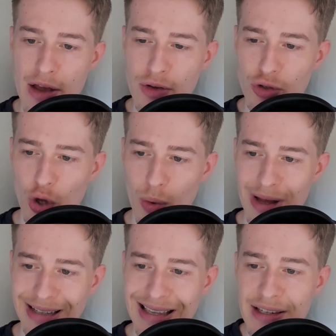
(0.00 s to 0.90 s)
So
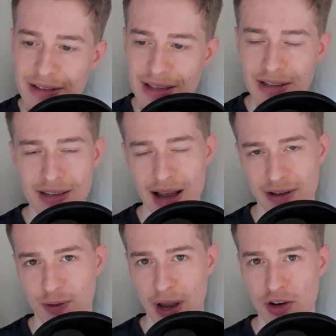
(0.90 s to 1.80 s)
this
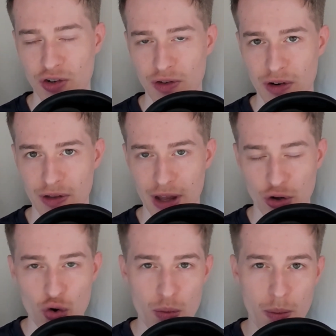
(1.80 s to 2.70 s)
dissatisfaction that
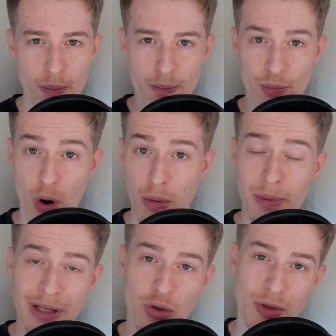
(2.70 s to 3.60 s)
you
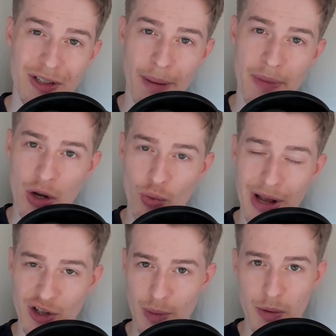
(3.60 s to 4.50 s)
probably to some degree
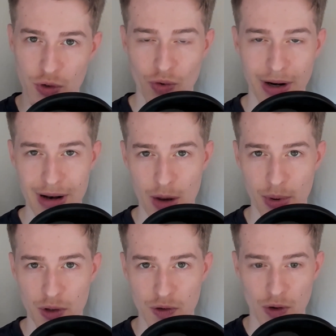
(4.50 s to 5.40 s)
experience right now,
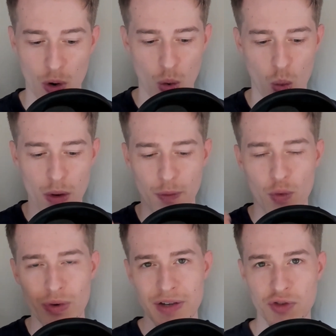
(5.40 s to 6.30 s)
because one of the
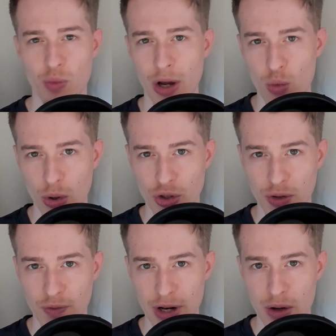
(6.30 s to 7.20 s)
reasons why you watch those
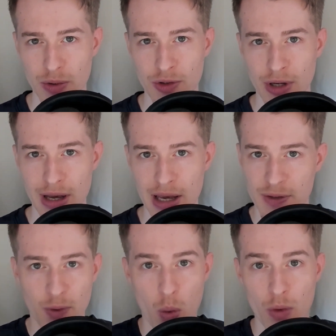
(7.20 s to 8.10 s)
videos is,
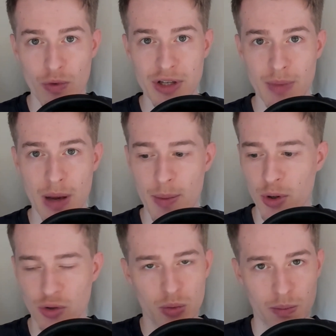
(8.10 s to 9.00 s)
for one reason, maybe
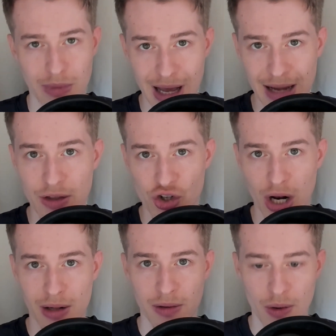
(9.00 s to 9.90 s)
because you like the
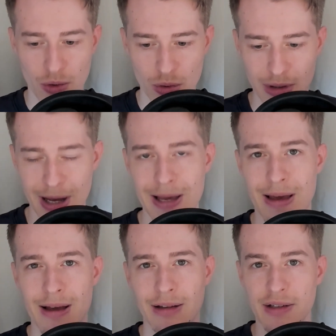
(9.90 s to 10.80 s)
channel, you like
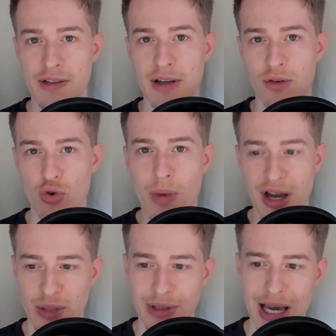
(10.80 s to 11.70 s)
listening to my
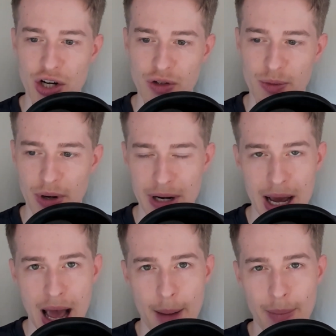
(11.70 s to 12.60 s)
explanations, but
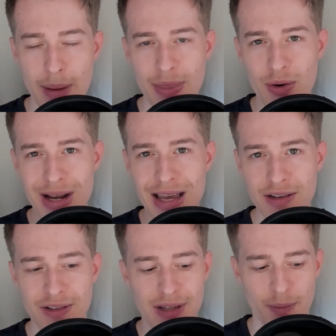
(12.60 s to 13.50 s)
maybe there is
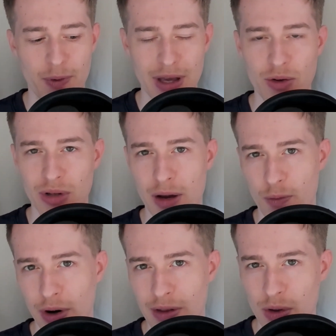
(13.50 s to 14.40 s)
something in your life
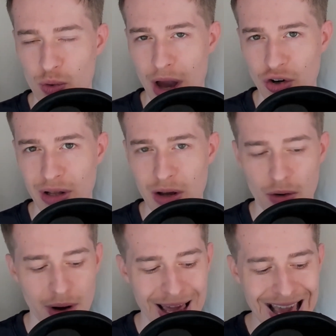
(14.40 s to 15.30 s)
right now that you actually
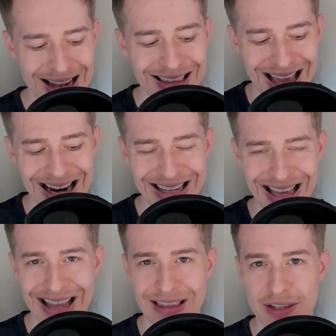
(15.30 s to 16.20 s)
are again and again and
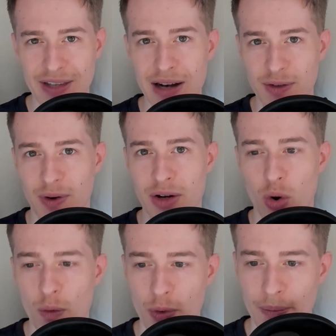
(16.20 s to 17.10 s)
again dissatisfied
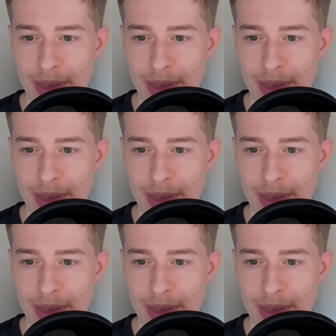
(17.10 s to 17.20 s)
over,